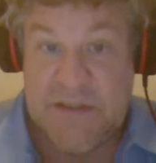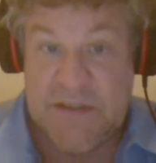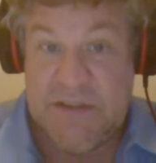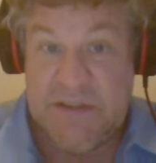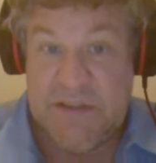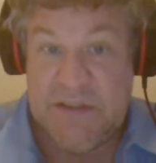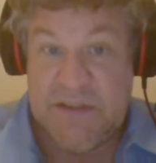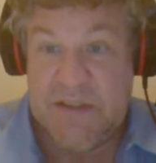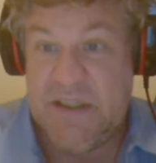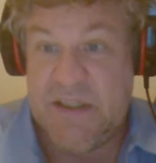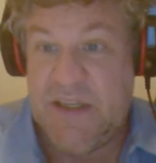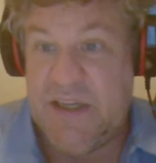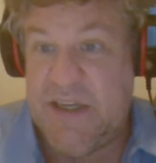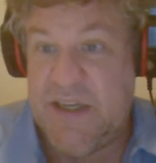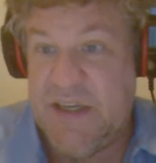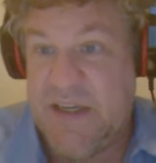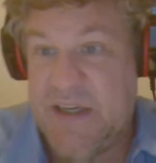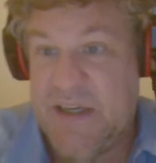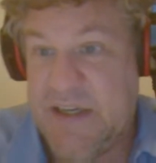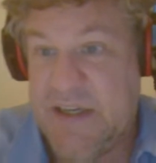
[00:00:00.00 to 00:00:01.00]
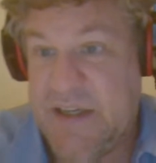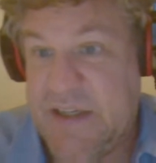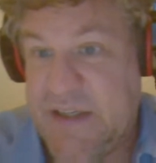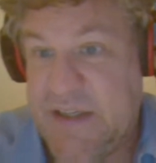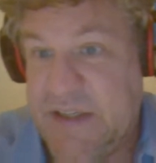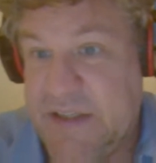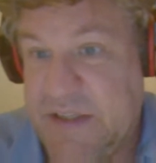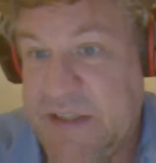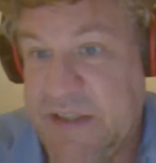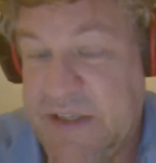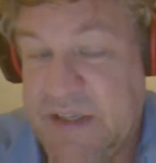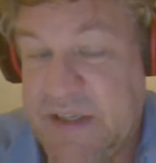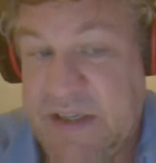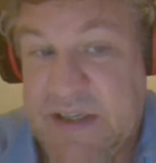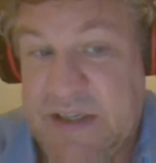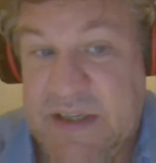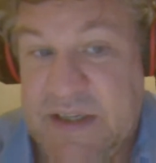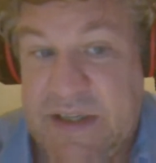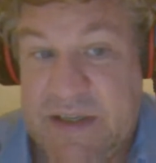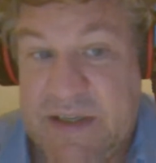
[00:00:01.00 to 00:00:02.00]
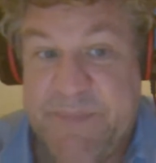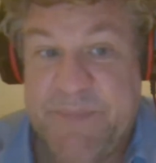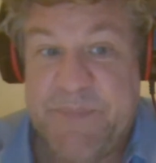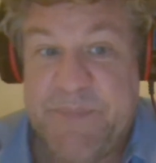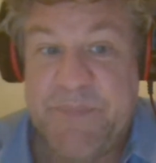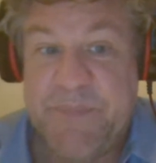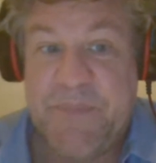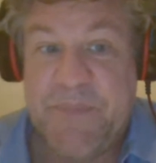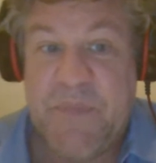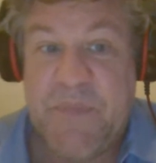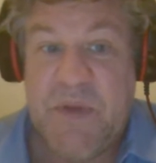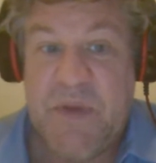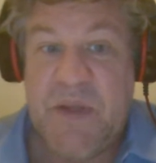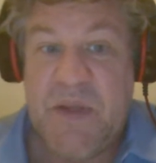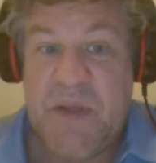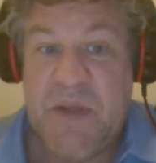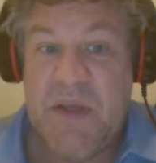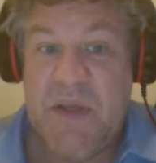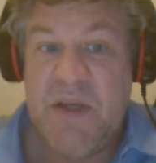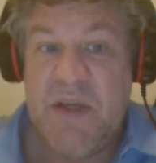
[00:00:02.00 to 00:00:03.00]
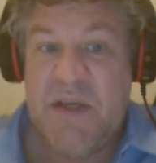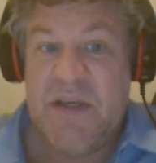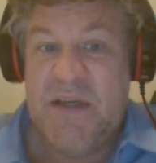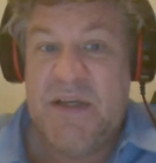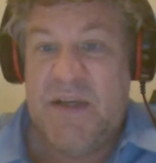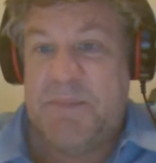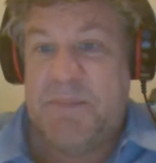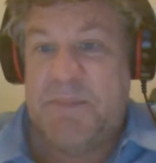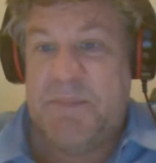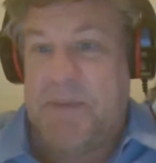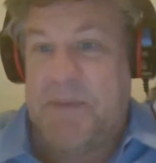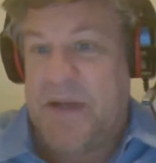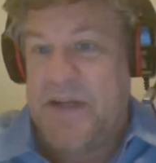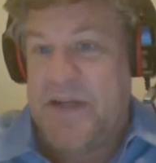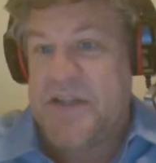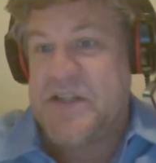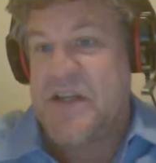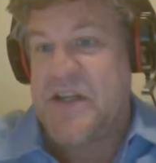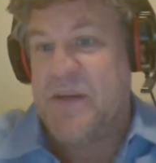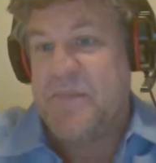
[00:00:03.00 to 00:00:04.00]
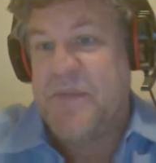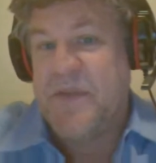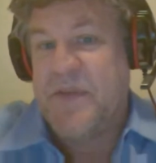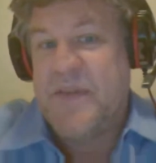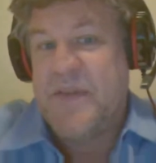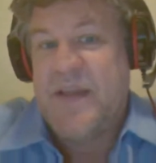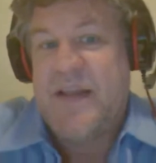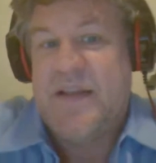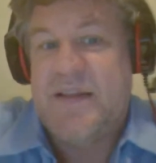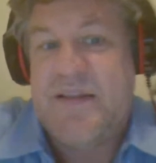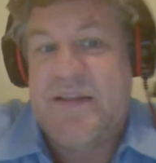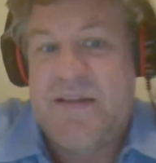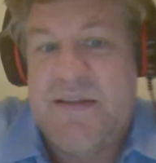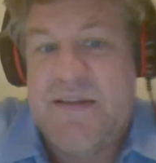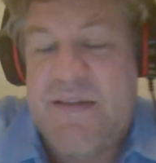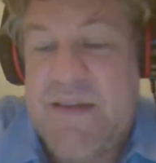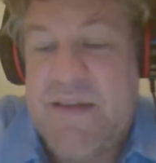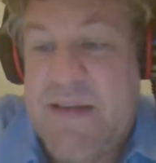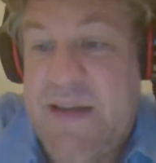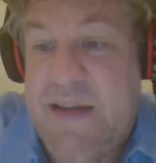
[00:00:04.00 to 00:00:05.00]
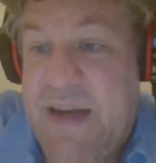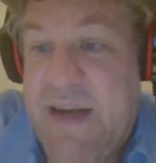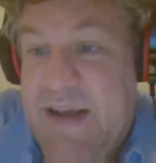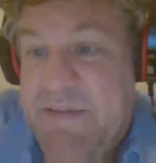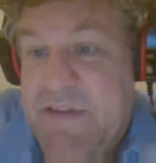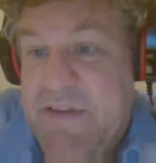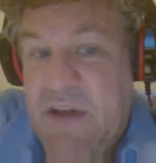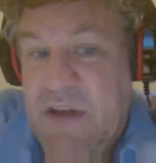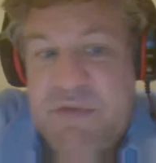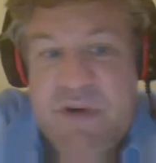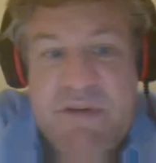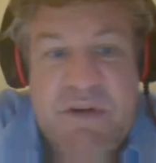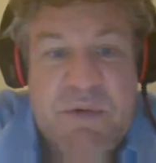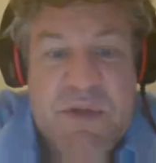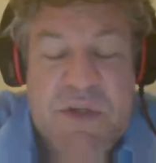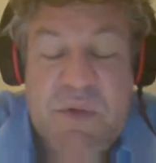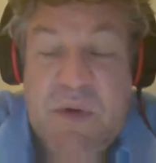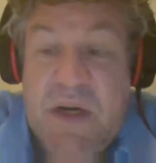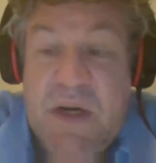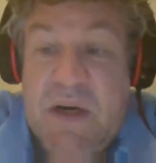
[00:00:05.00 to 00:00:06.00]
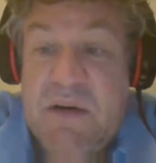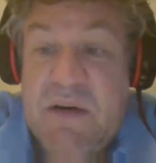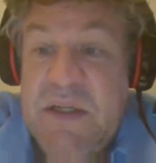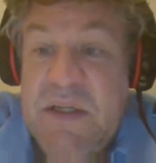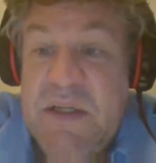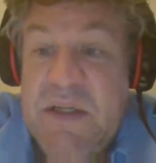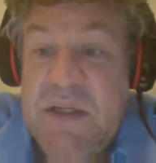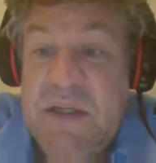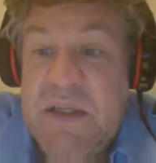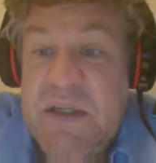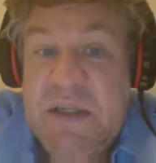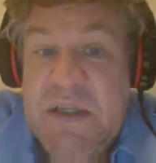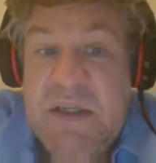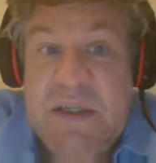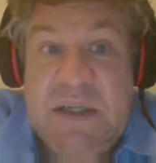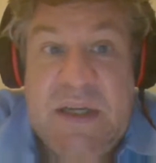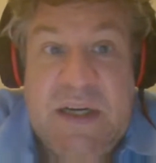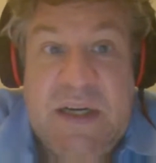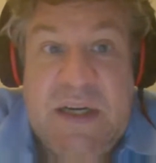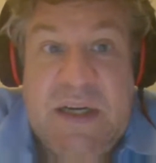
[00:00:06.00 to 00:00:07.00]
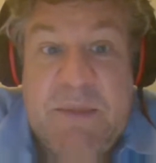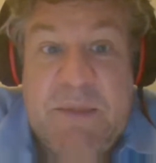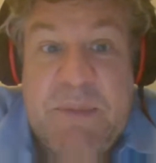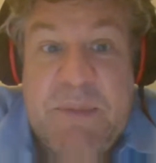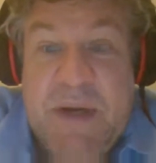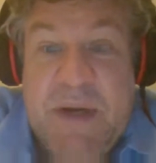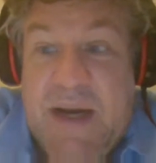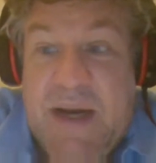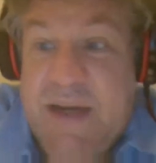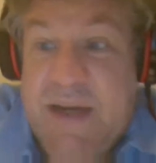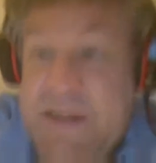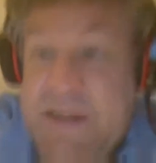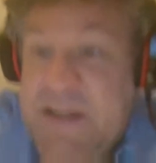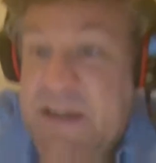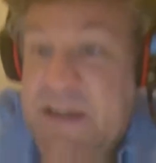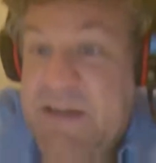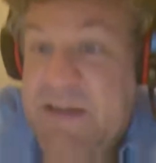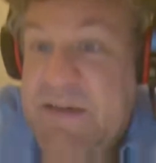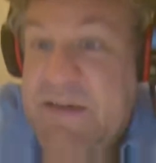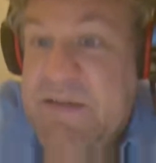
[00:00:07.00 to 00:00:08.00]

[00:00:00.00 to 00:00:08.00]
and but it's something that I had to go through every once in a while. But I did.